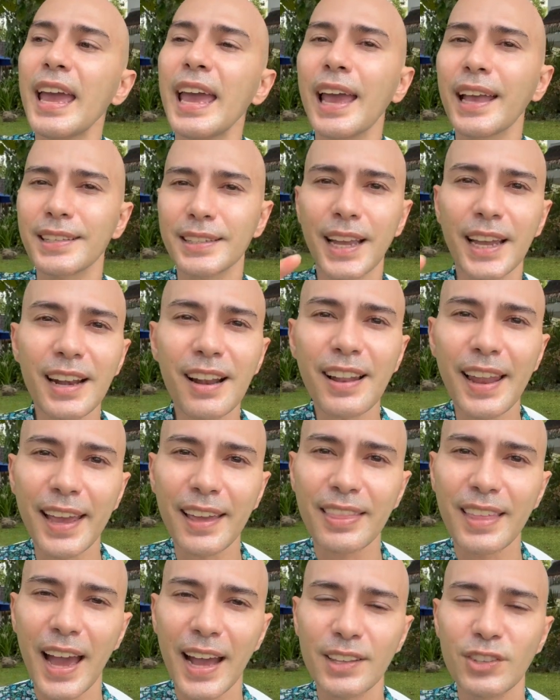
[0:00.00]
it's kind of like
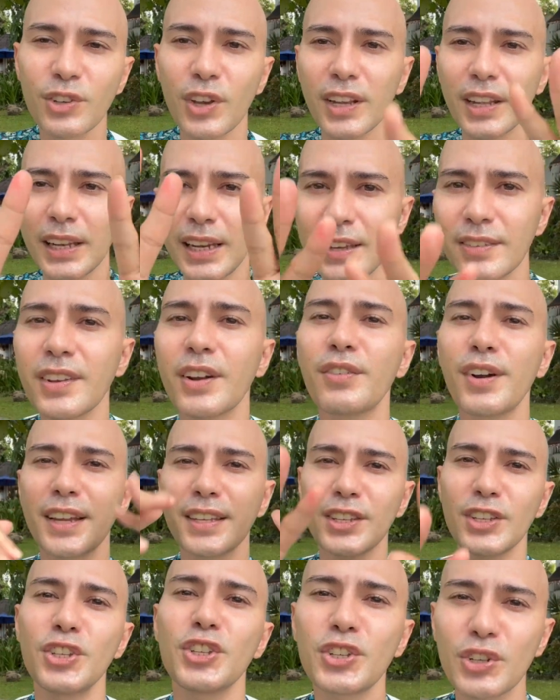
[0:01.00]
that so it leaves a
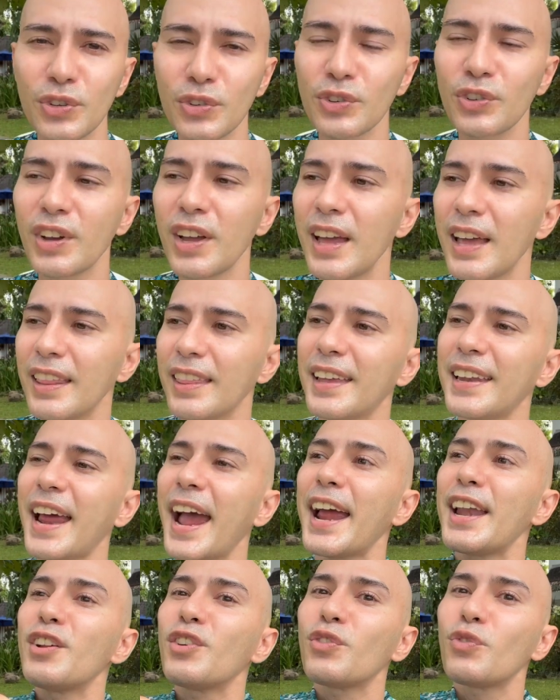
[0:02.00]
residue that
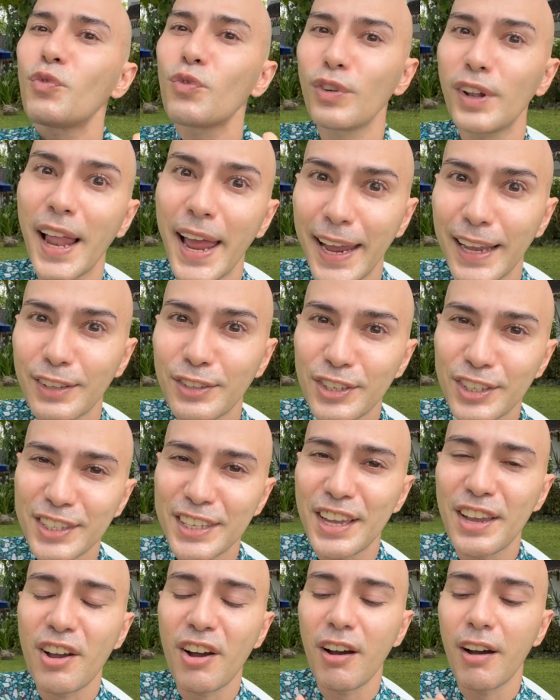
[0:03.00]
i don't like to
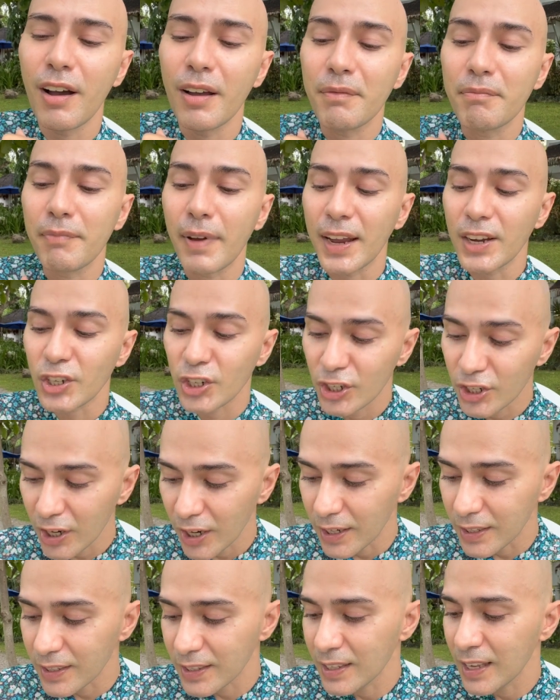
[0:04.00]
see on my
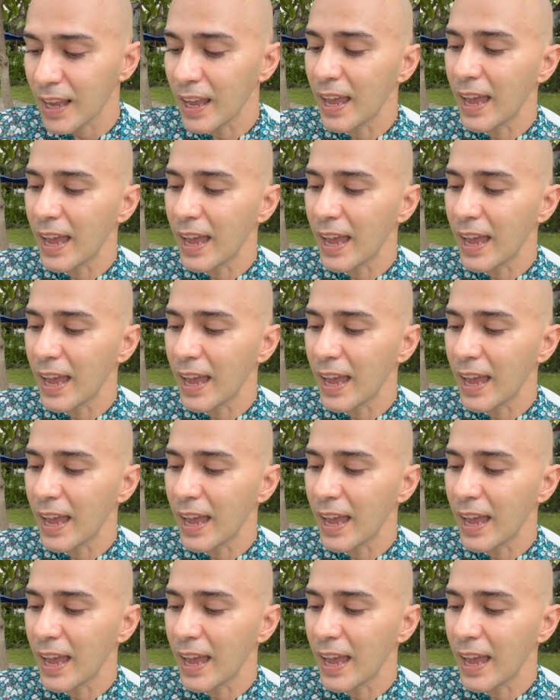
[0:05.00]
shirts